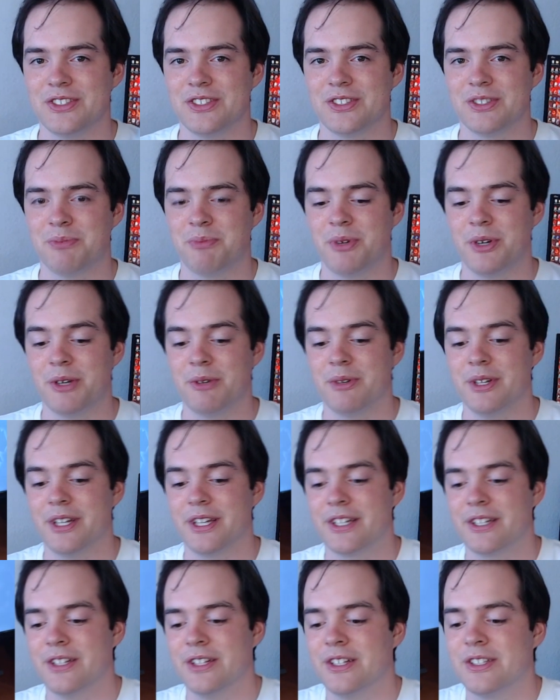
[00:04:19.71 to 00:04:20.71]
It's pretty
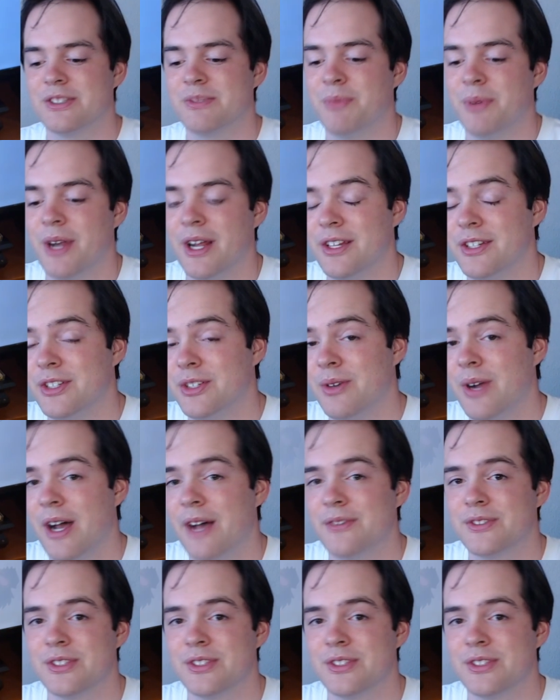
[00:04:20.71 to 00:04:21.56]
ridiculous, but I do have